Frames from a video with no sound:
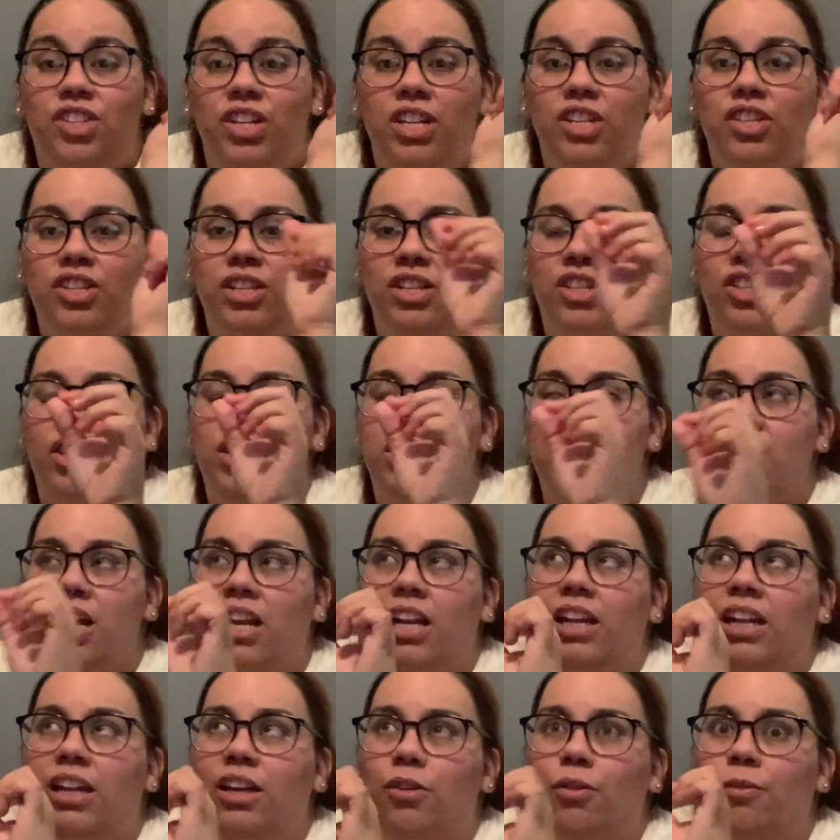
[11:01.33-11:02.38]
Chi-Chi, she's a
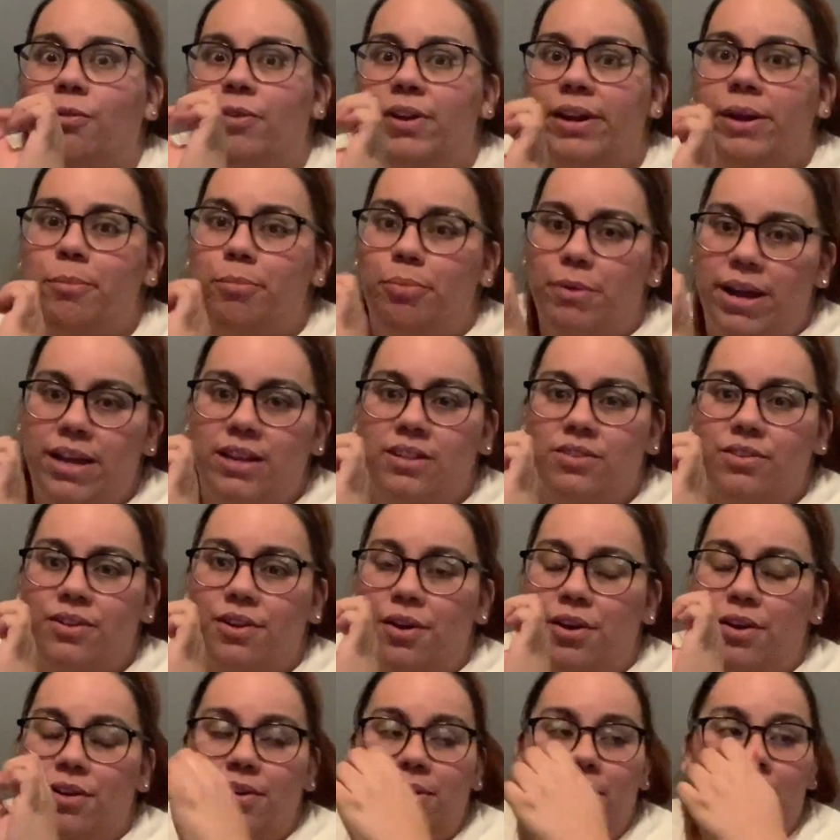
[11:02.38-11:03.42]
little freaking prankster,
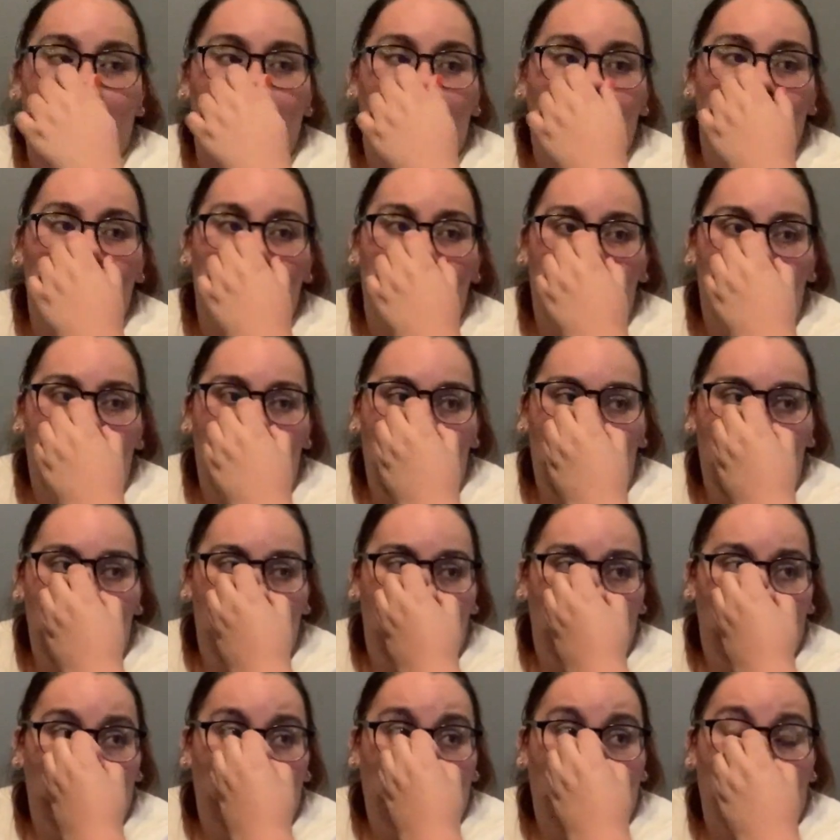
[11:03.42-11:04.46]
y'all.
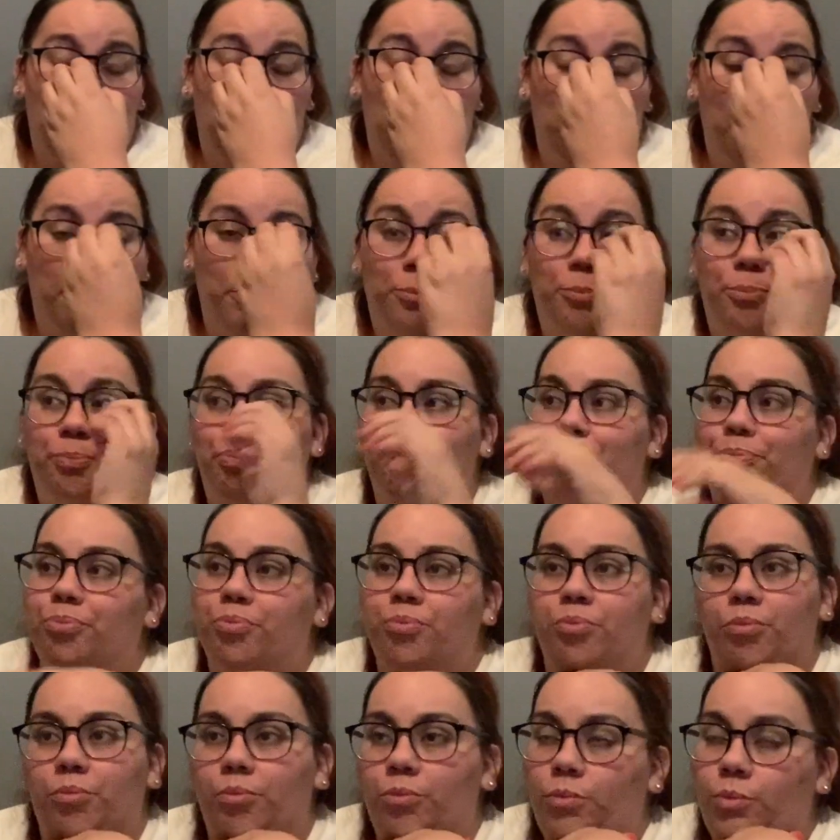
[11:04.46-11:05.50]
Like,
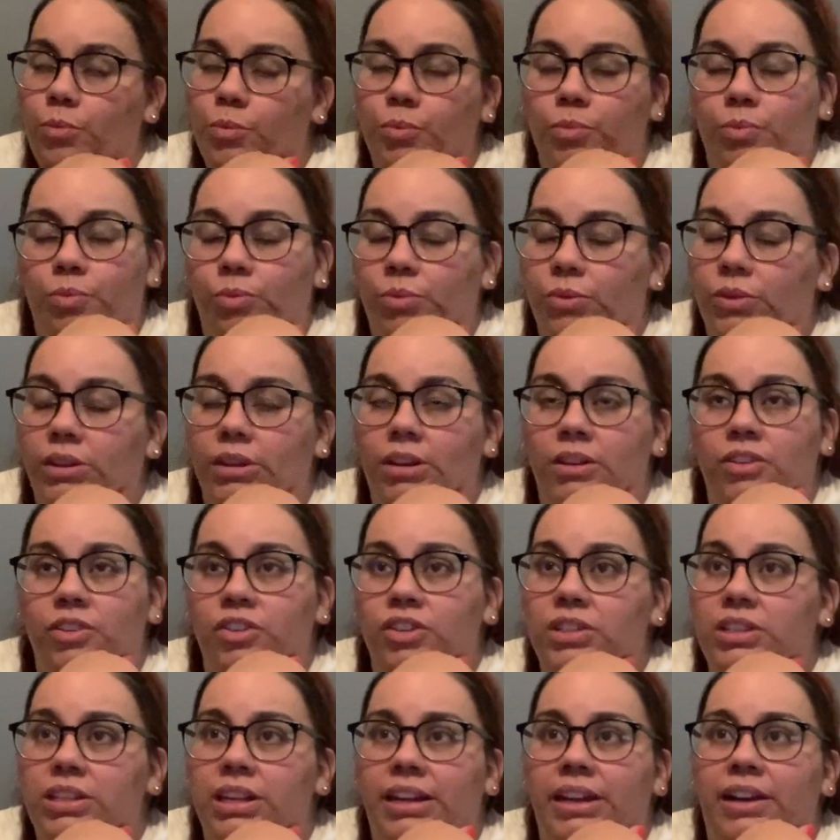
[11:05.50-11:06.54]

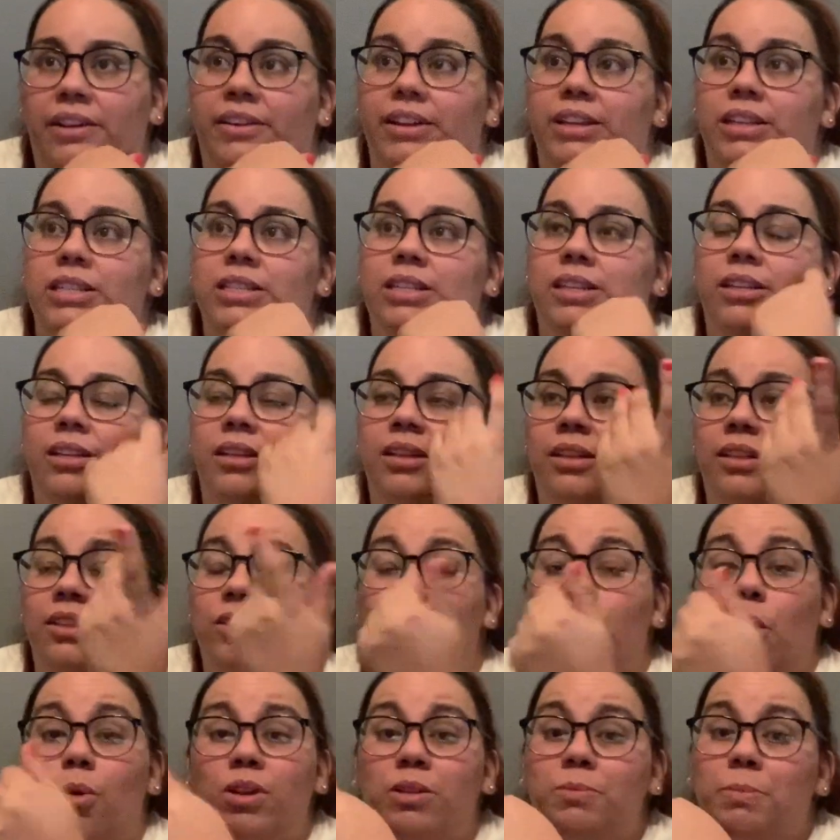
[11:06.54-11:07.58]
she's hilarious.
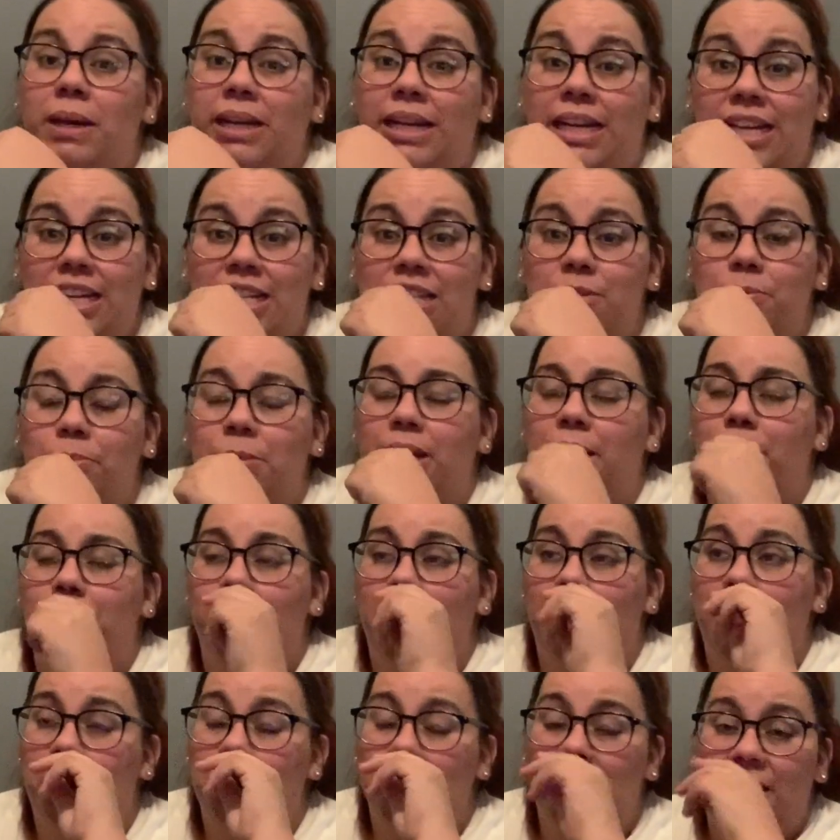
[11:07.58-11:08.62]
So is my niece. My
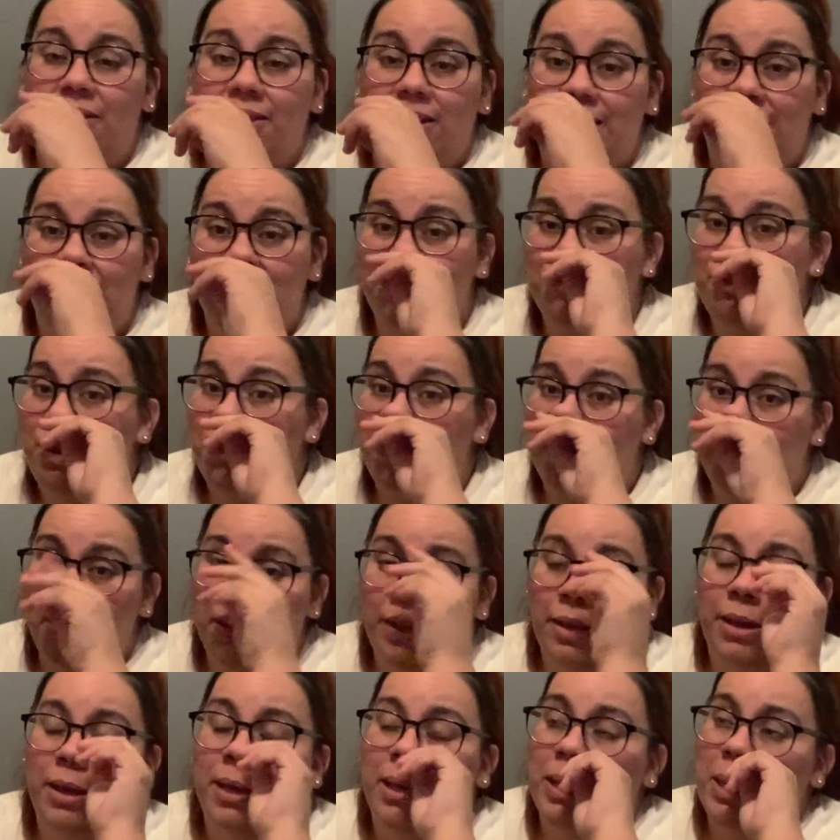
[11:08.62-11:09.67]
other niece,
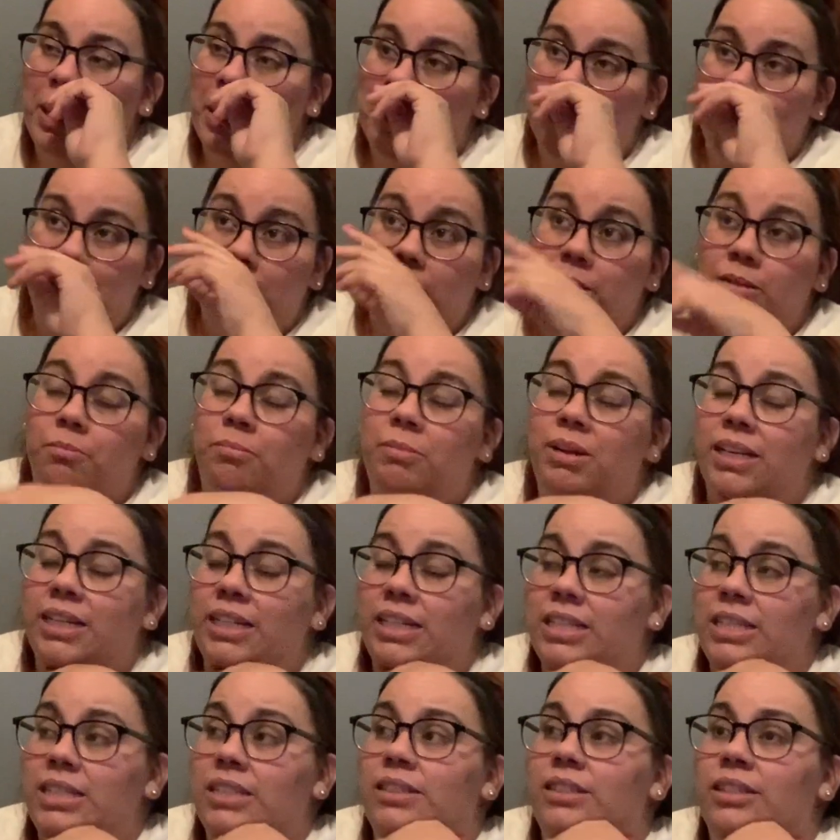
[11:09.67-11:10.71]
Mimi. My
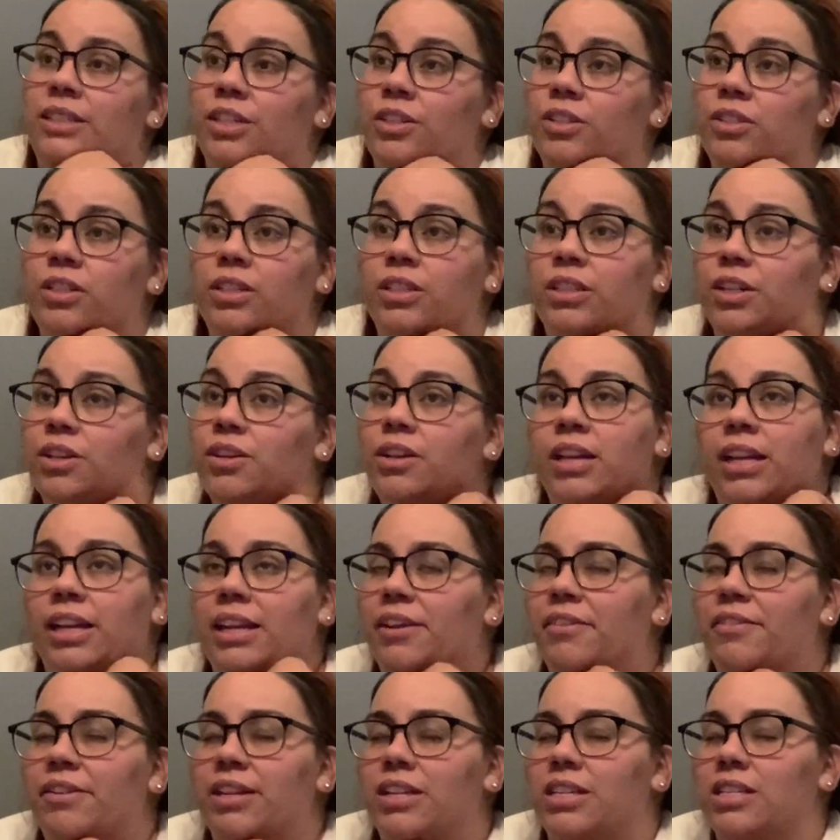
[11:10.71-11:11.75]
niece, they're
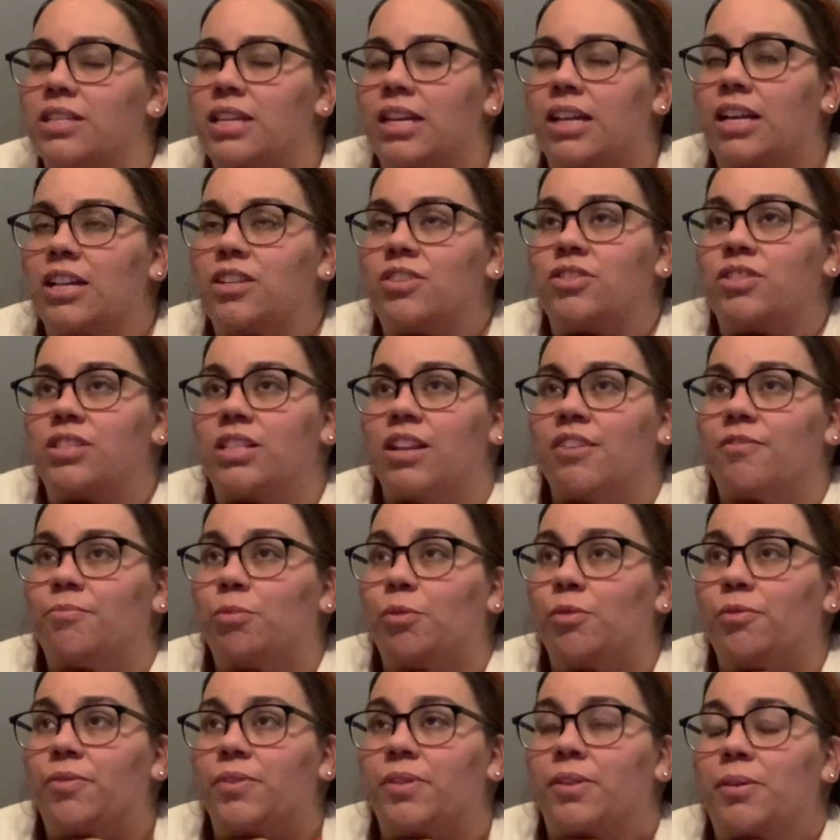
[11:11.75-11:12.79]
hilarious. Like, I just love
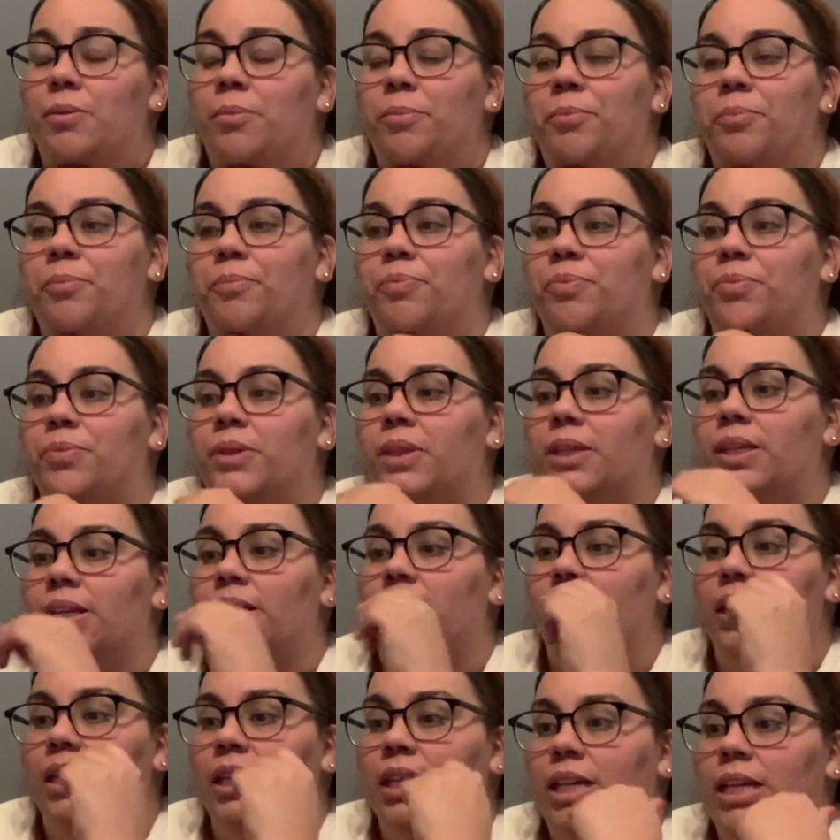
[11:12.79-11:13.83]
both of them.
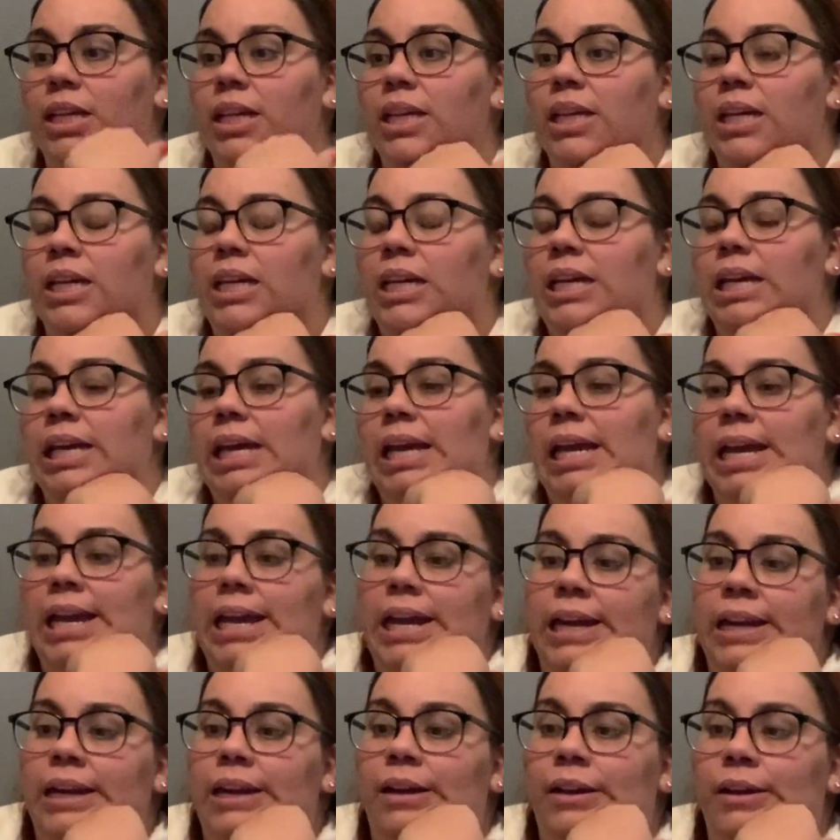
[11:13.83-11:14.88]

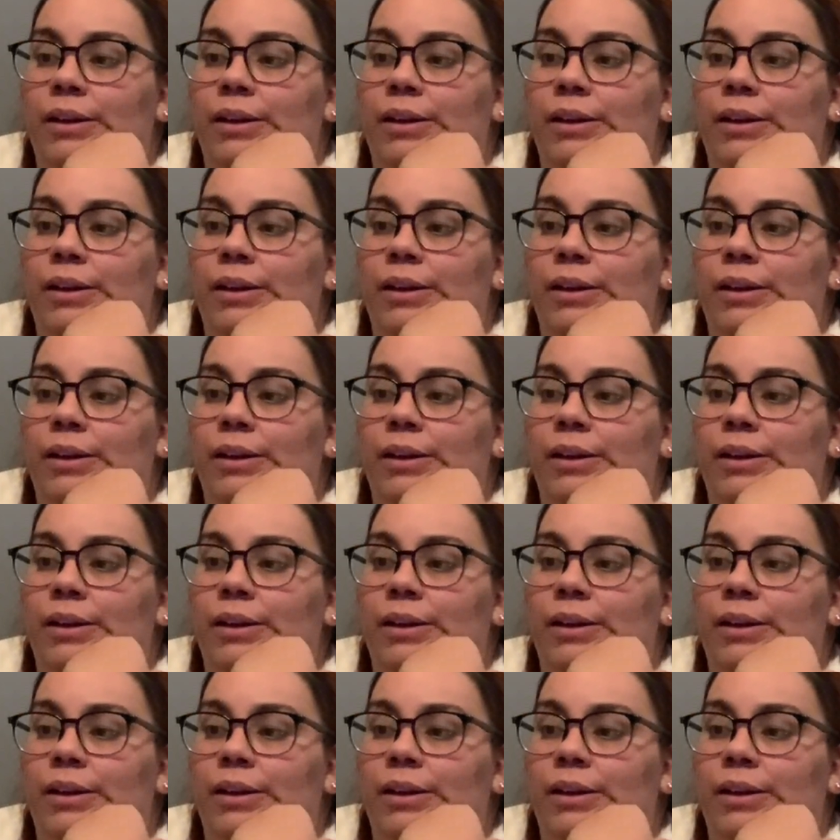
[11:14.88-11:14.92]
And,